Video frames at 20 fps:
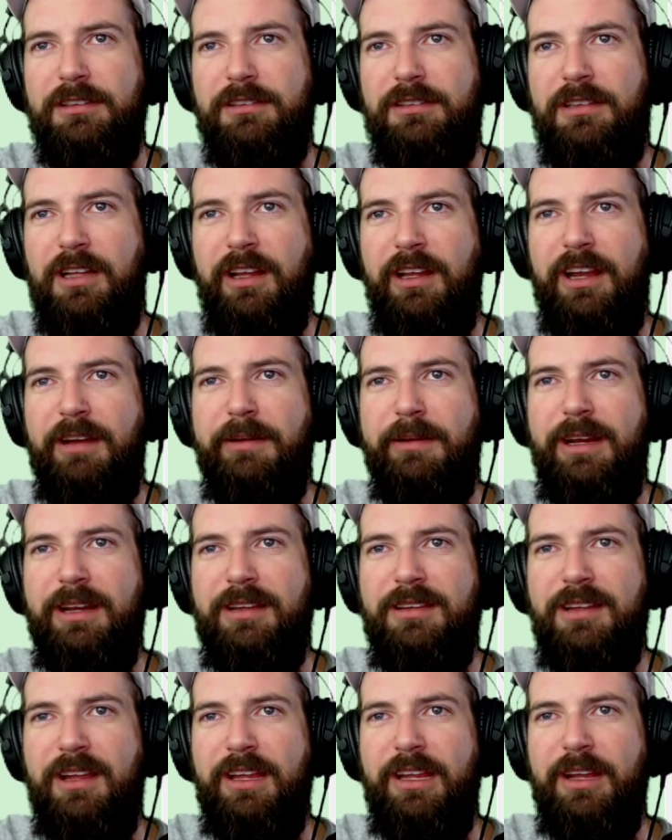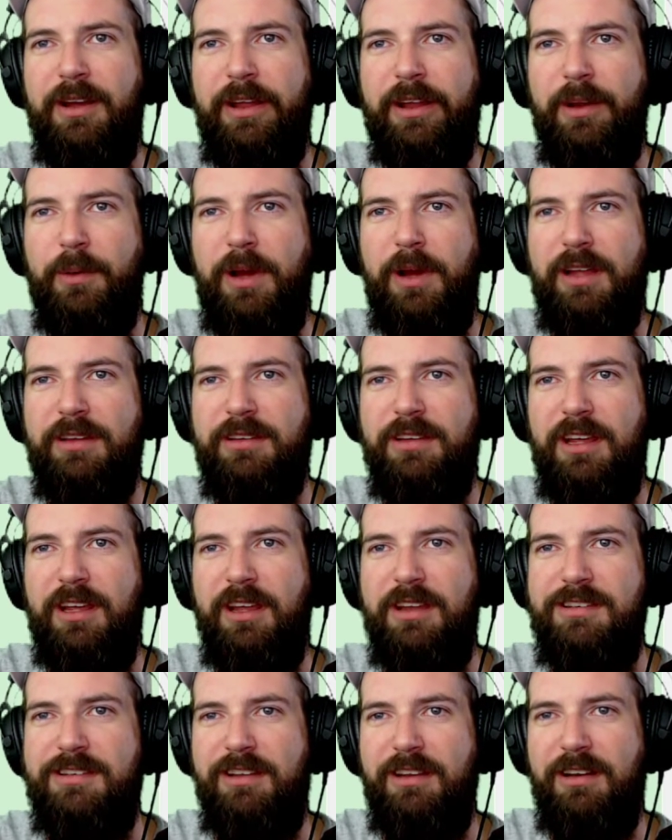Don't let anybody tell you otherwise,
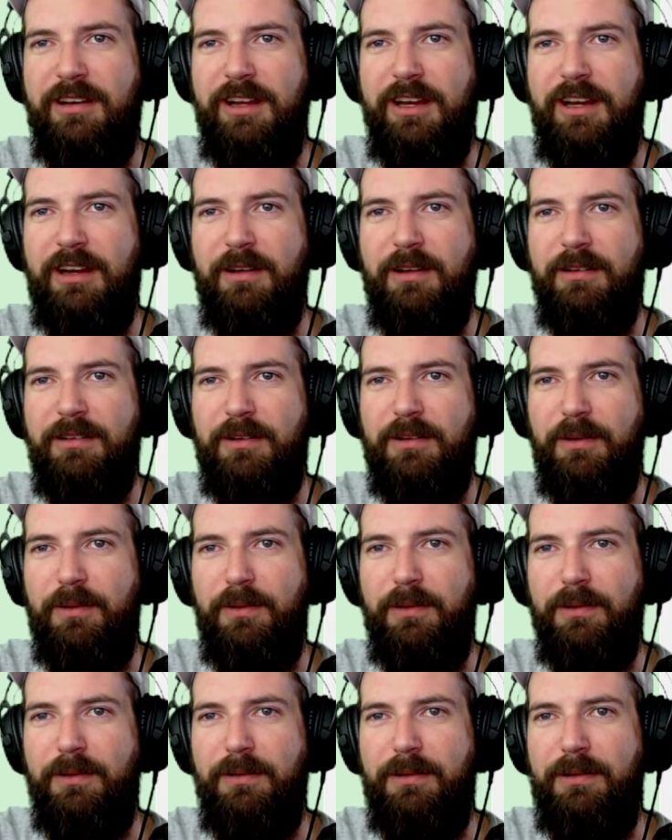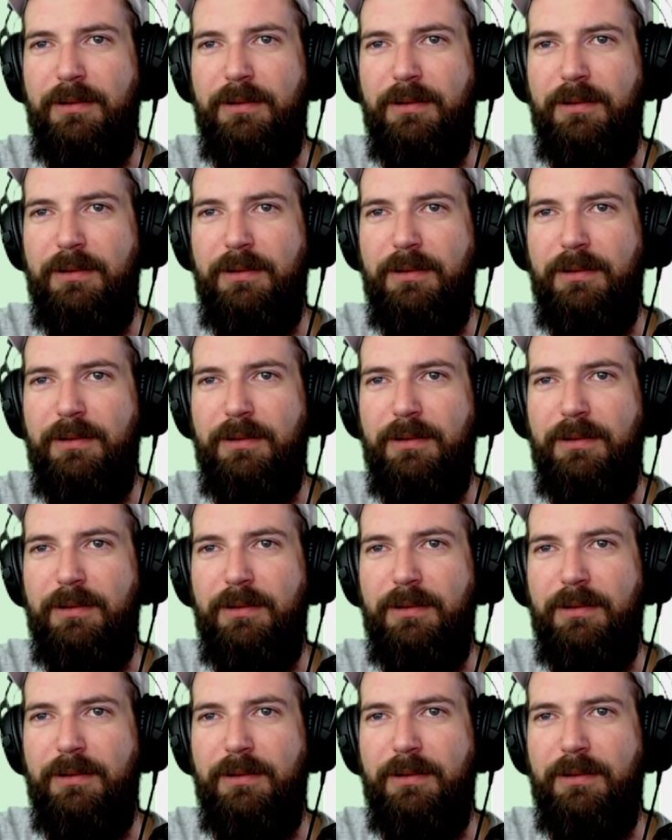kids. You don't need to go to school.